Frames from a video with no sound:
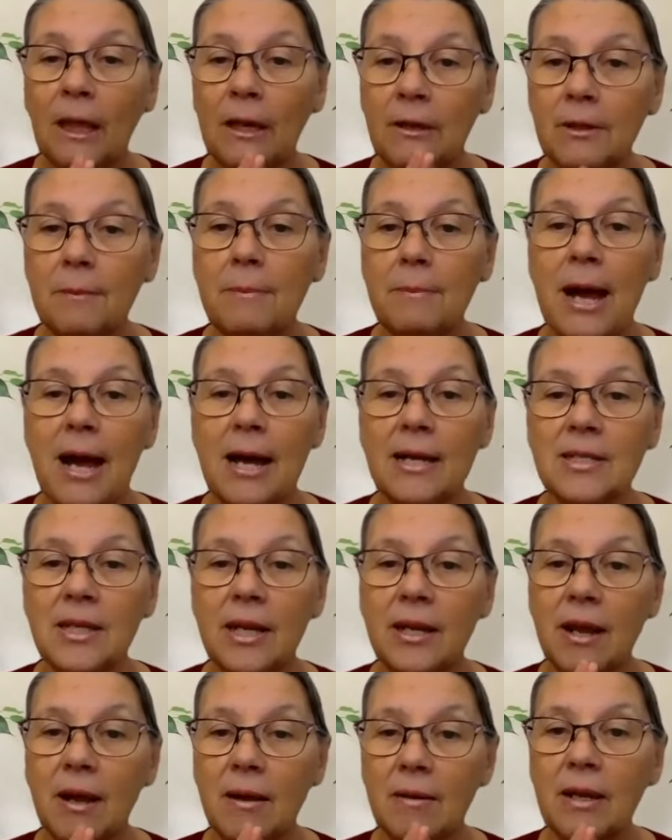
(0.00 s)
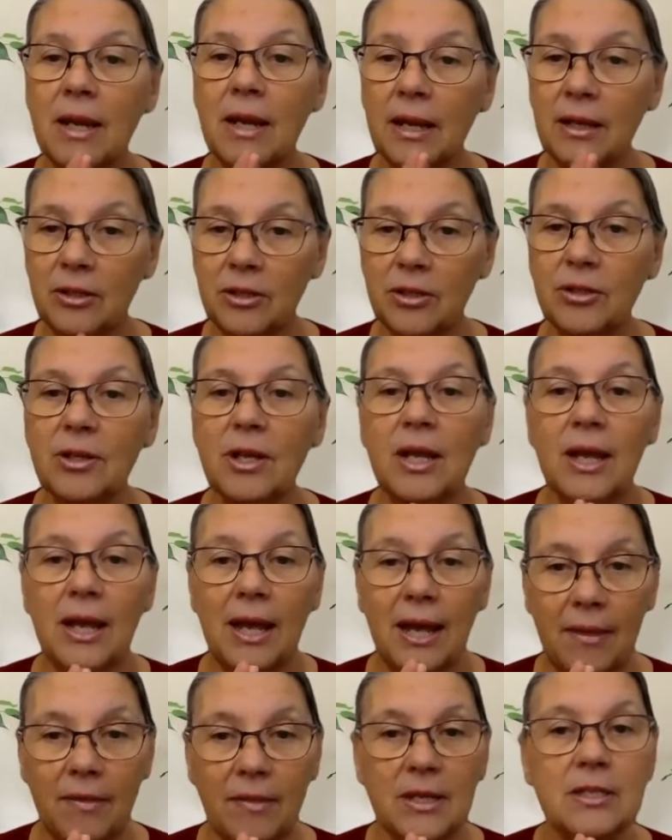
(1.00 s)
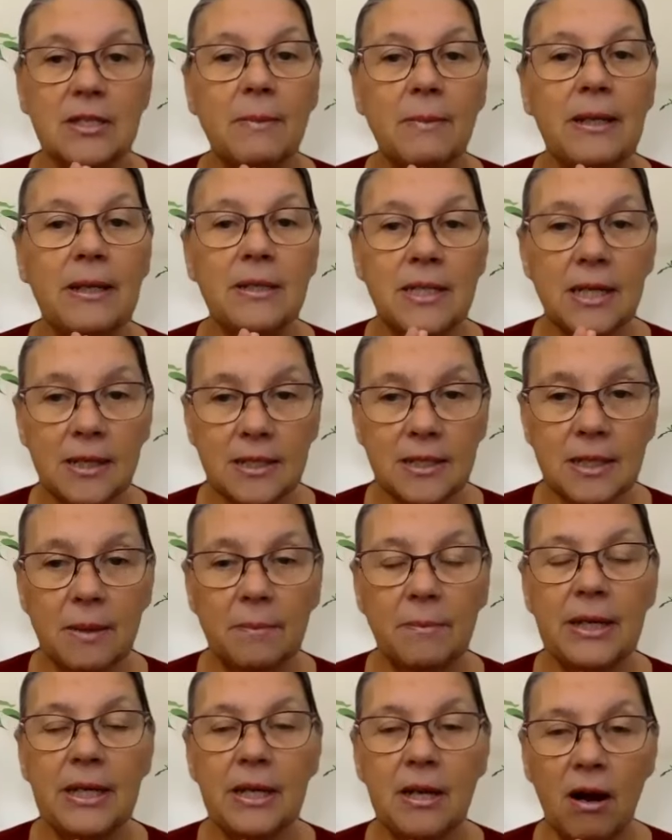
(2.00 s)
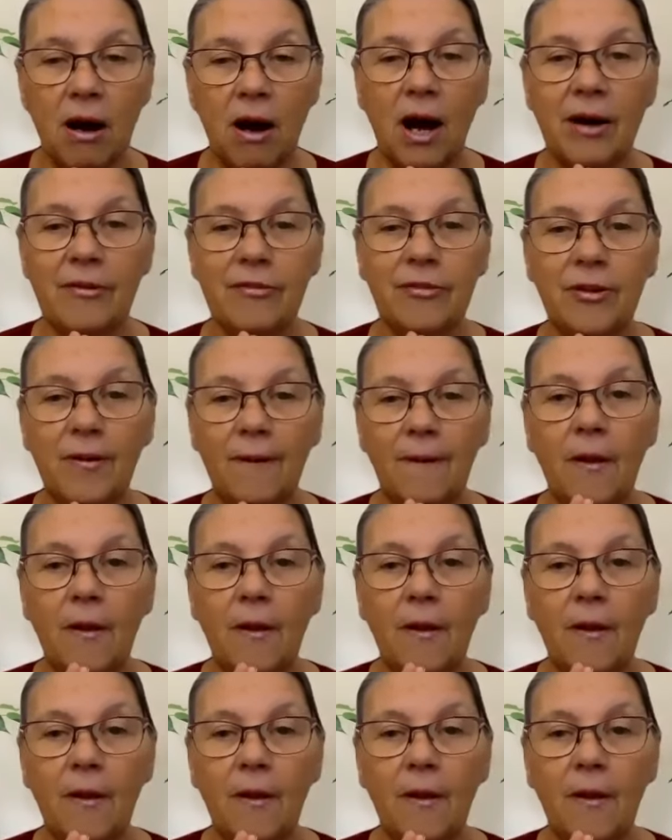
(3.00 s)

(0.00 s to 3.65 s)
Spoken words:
in the past, and this might tick somebody off.